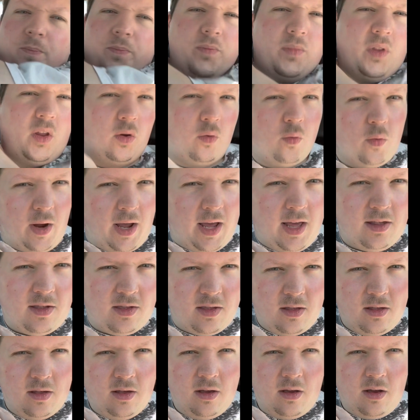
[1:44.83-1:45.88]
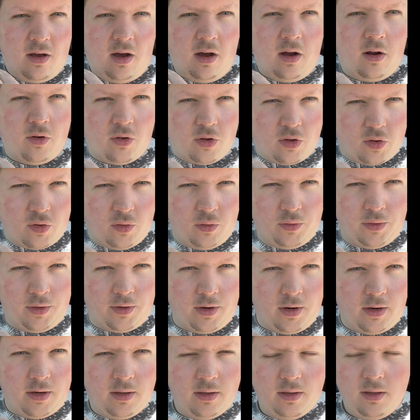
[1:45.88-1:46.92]
graze our
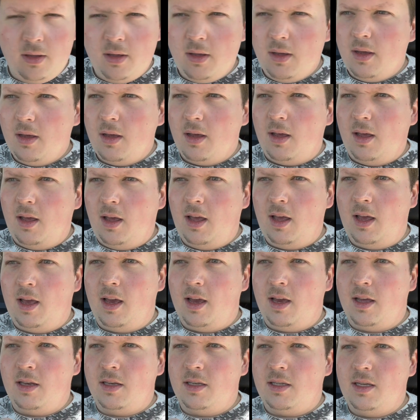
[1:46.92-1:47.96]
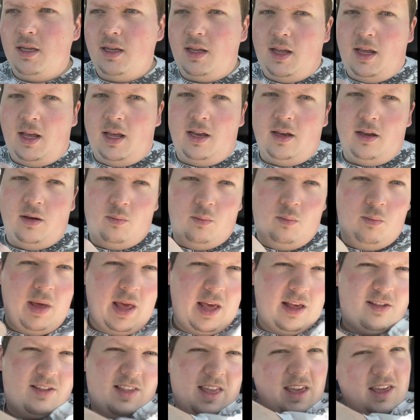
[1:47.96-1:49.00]
shoulder, and it
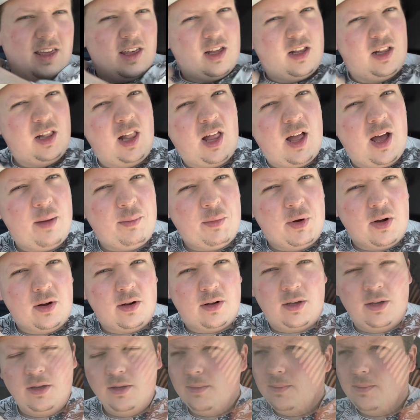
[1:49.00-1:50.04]
makes like a claw mark.